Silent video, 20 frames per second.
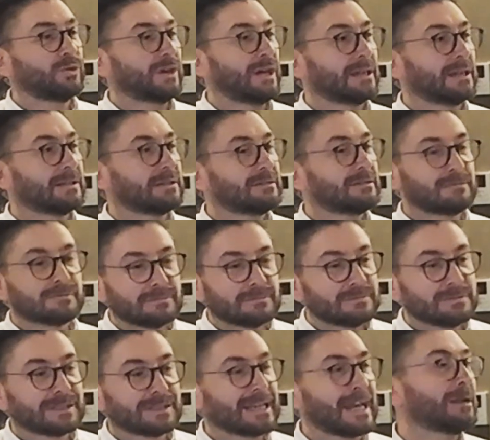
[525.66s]
you get
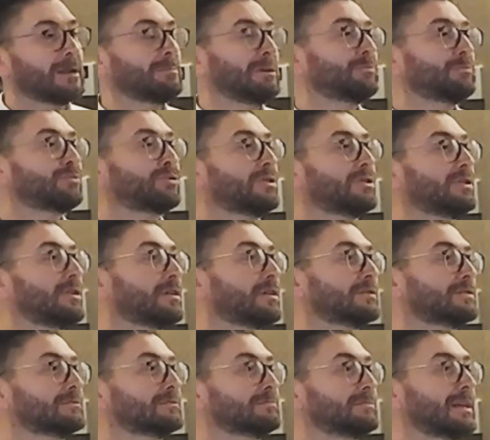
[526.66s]
scalping
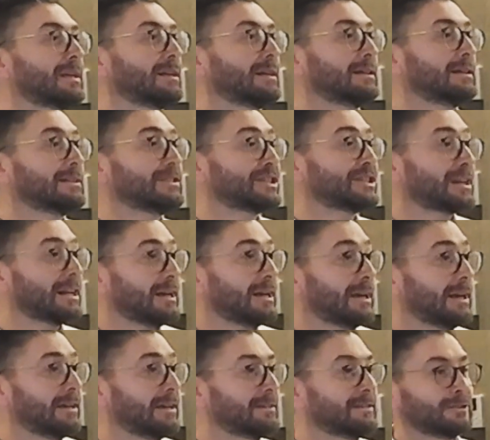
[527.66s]
product, mainly it's
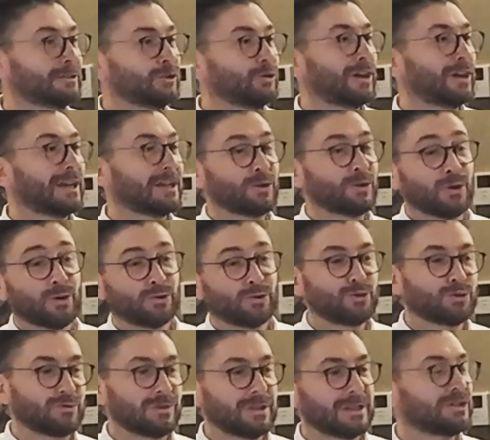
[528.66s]
clay, you can
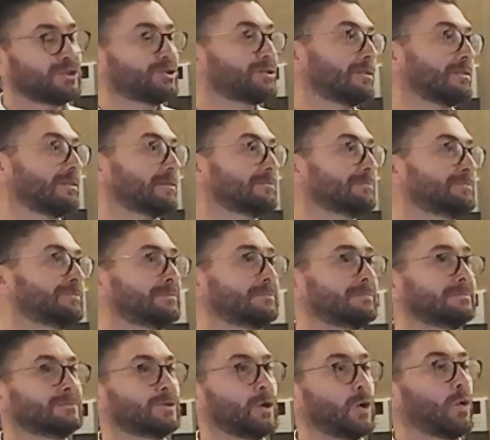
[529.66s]
go to reach the
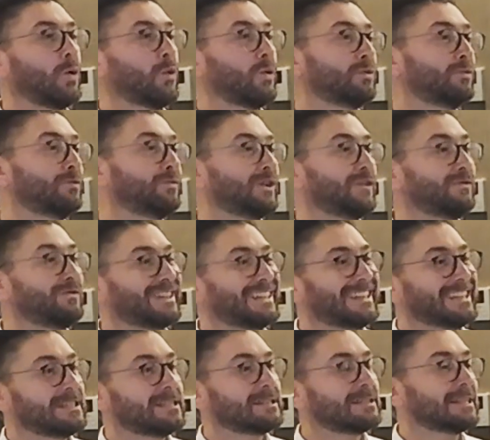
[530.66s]

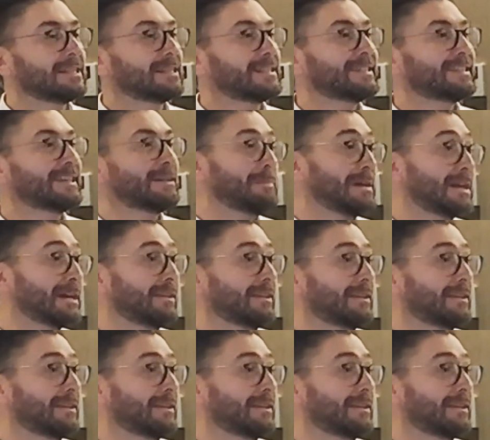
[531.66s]
50, 60